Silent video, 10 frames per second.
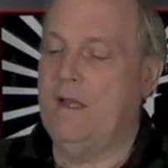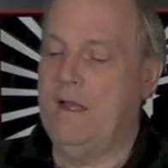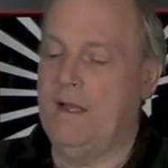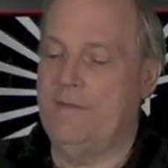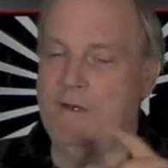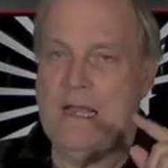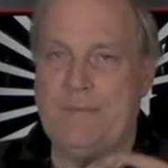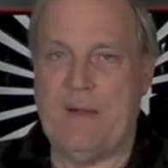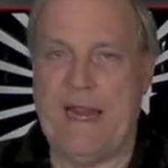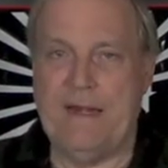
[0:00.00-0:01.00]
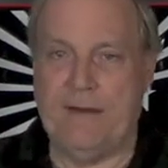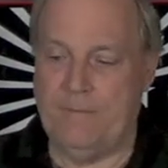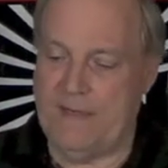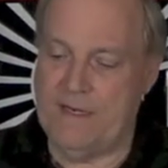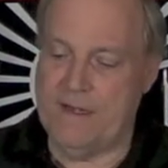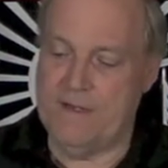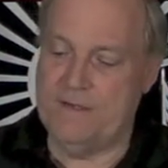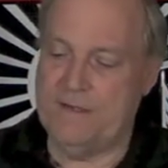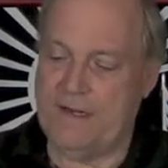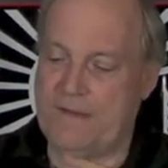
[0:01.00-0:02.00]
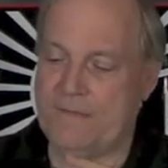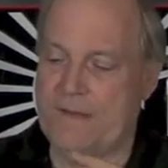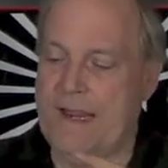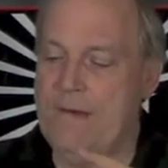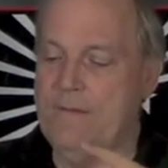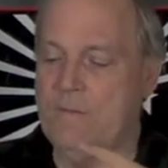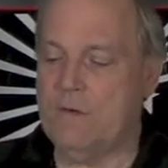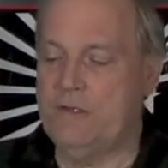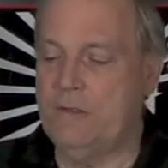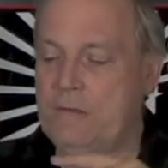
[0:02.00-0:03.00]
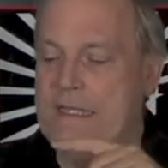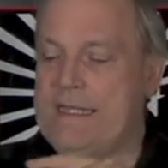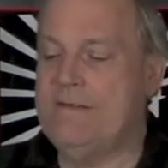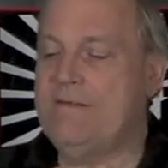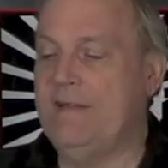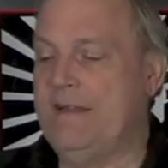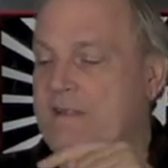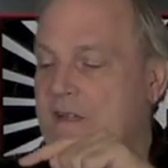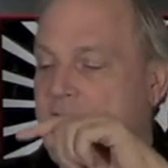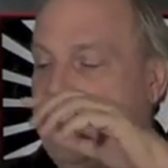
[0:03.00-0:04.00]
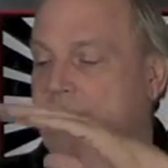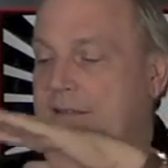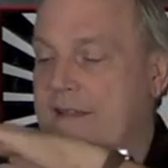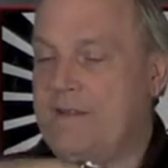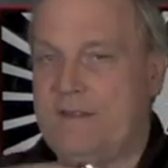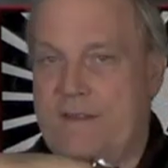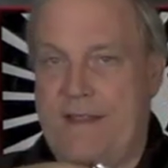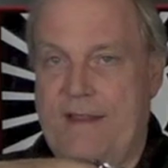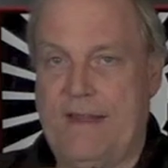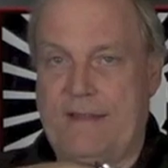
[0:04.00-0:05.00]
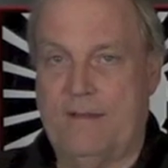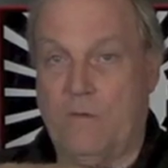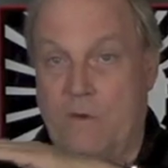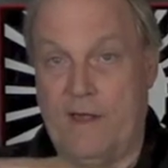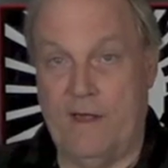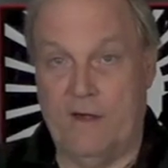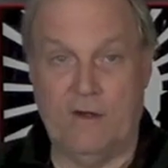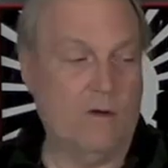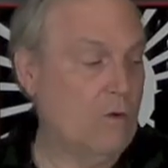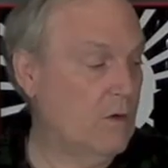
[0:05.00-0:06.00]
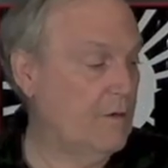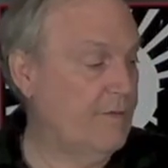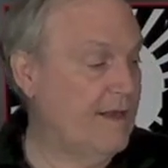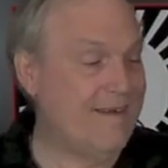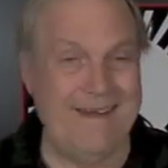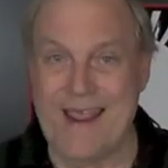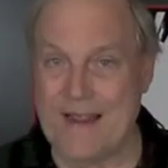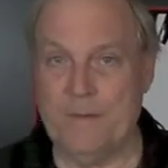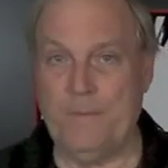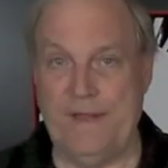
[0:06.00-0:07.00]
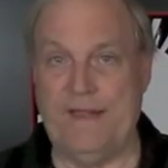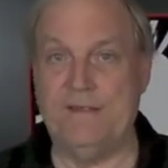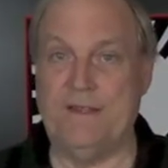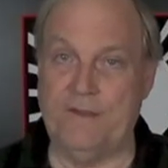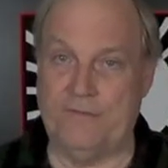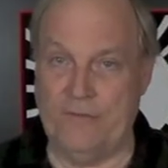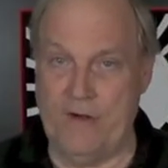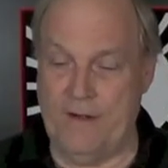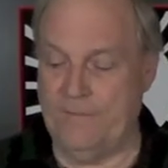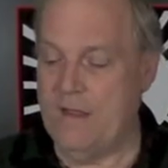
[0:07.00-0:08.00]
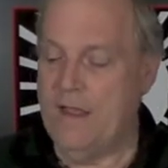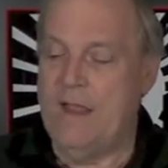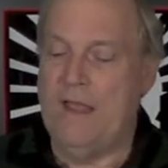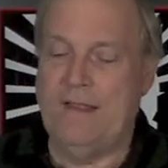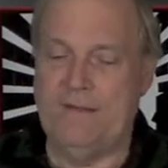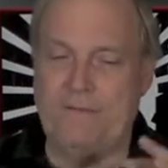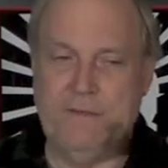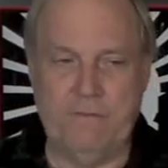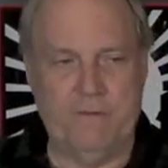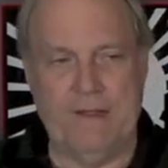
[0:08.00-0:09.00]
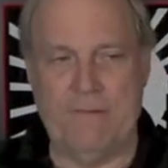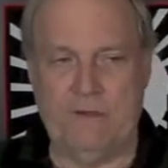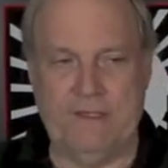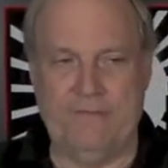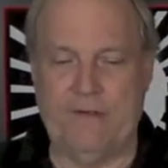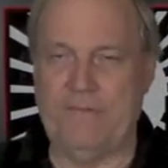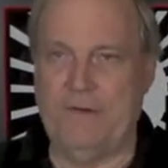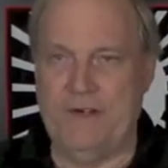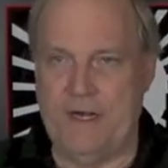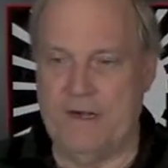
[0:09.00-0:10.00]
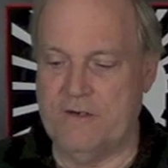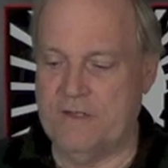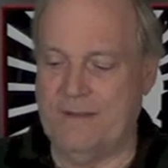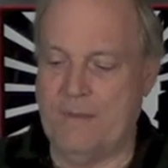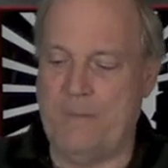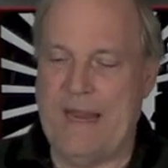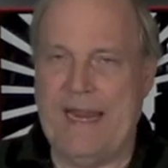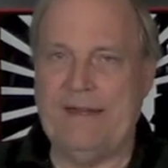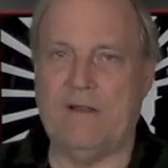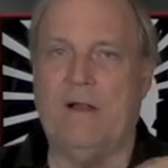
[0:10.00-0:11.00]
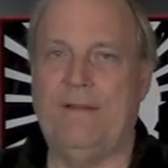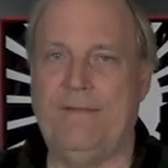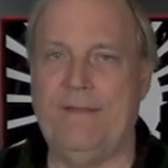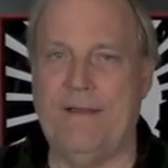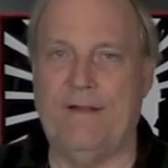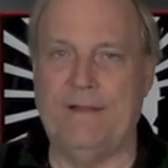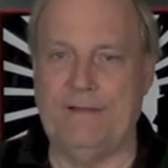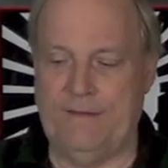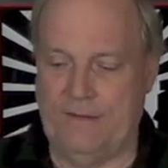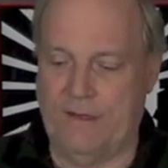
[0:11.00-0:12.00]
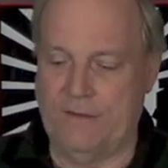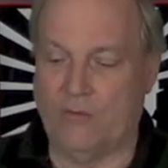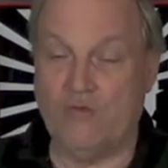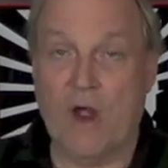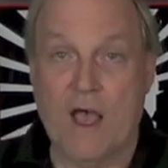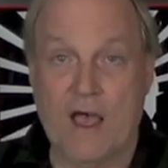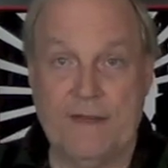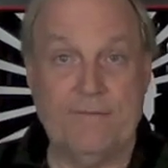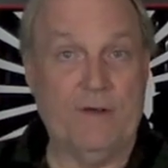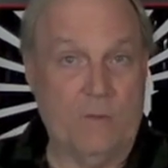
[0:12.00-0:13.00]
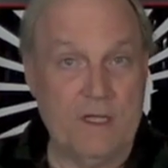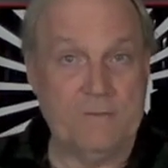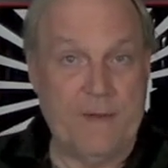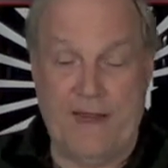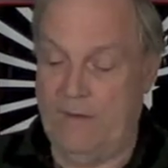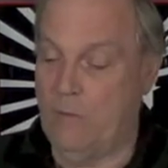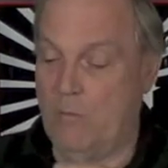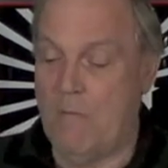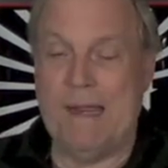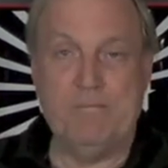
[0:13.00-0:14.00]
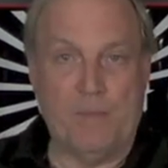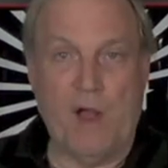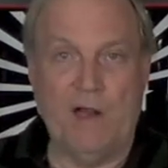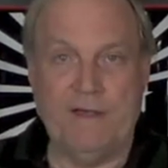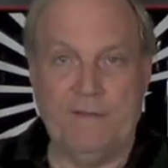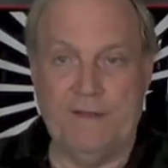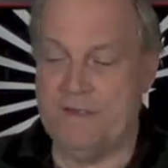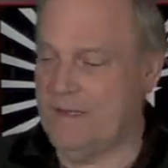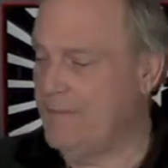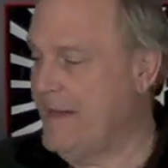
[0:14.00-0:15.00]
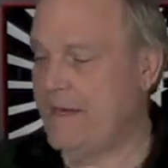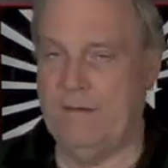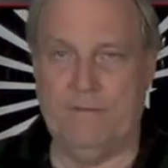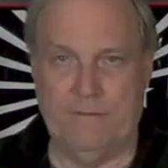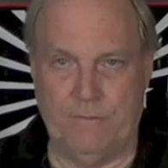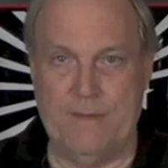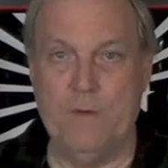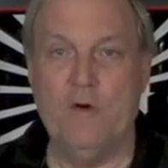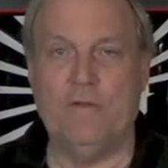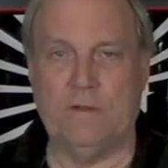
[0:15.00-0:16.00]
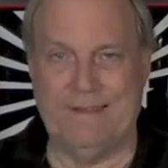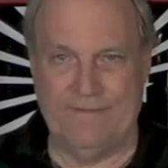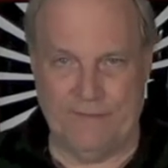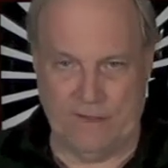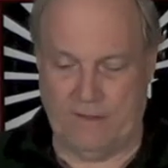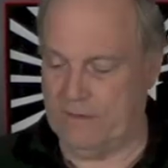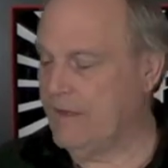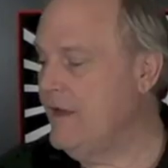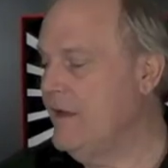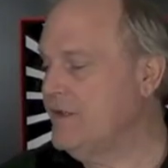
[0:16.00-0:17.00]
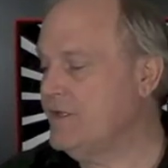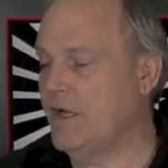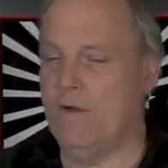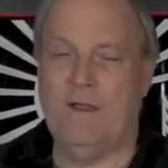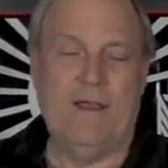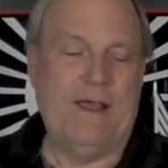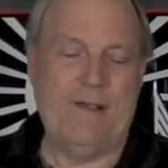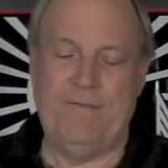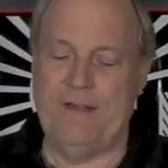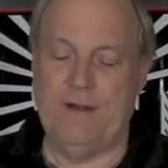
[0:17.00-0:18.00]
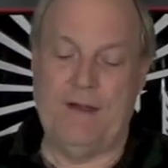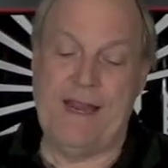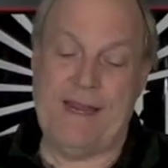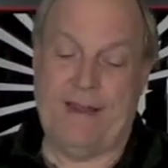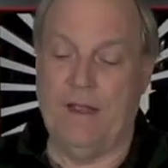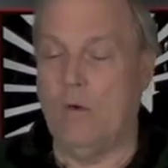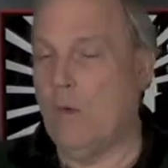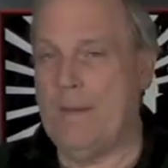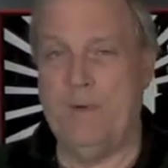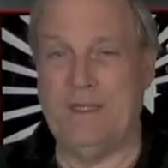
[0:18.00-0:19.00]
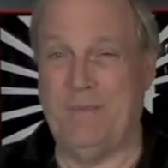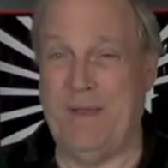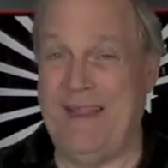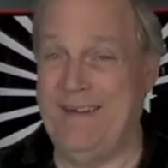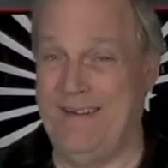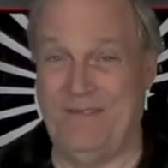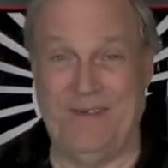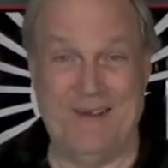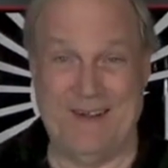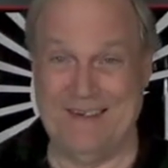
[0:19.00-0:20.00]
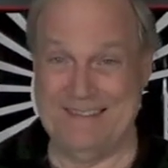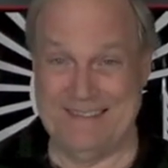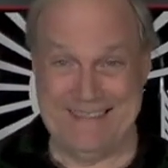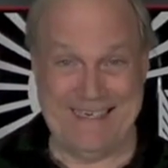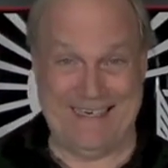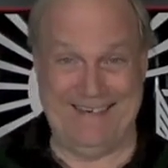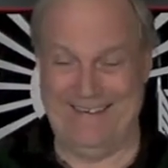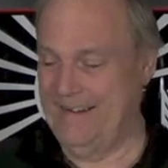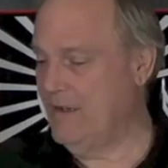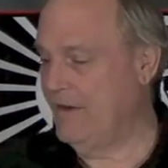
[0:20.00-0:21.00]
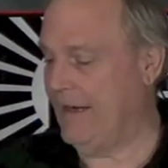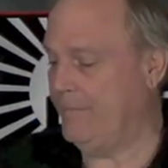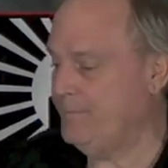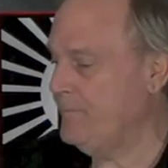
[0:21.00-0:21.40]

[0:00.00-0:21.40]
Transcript: They're not painted because if they were to live inside this thing at the rear or the neck piece at the front, if they were to live there for years, the paint on the rod, if there was paint, might bond to this and make removal difficult. So I figure, hey, why put the paint on if you're not going to see it? Okay.